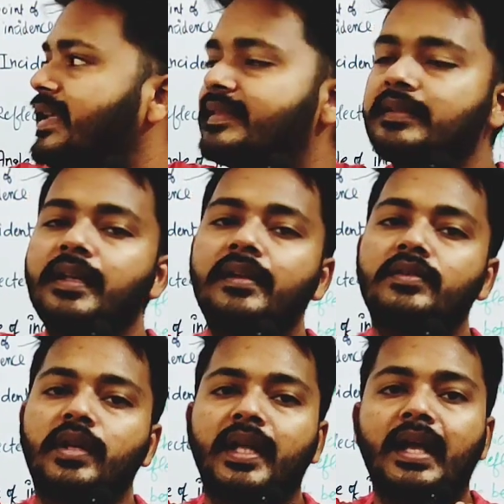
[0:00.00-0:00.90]

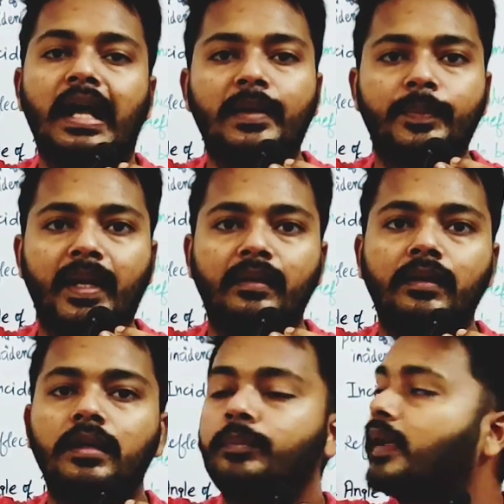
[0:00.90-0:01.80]
incident rays are
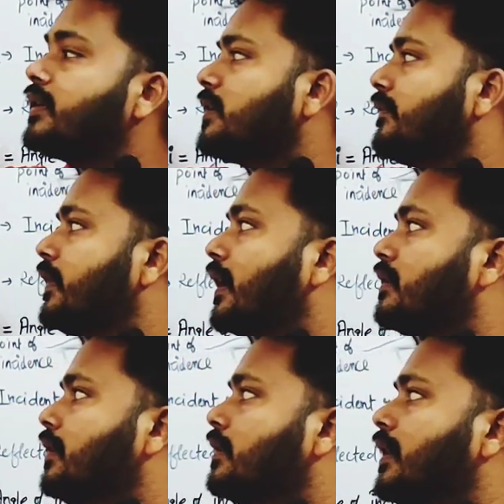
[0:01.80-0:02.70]
parallel but
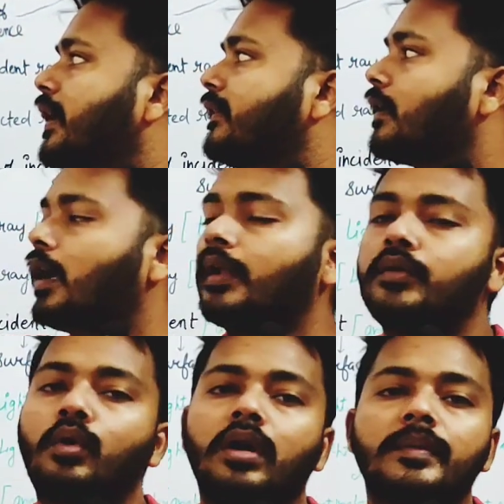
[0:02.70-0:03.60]
reflected rays are
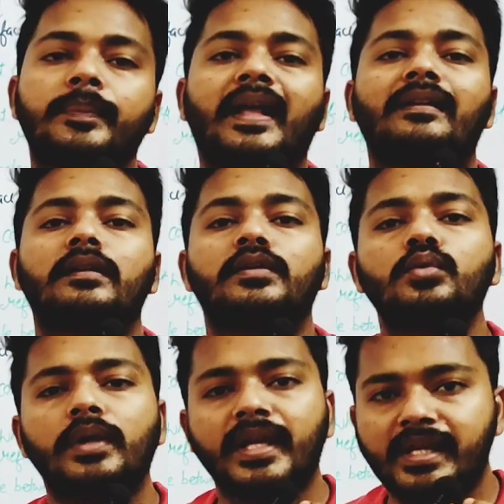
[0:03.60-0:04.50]
not parallel
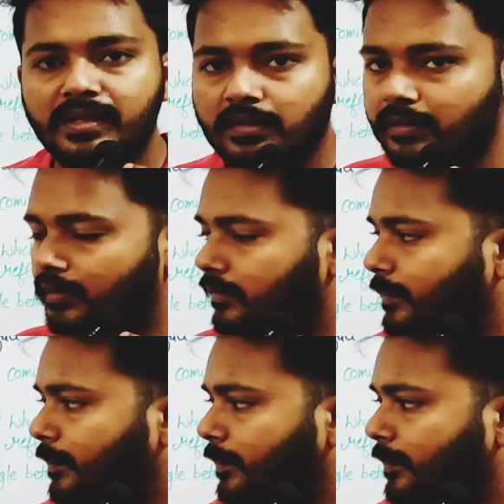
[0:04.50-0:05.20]
to each other.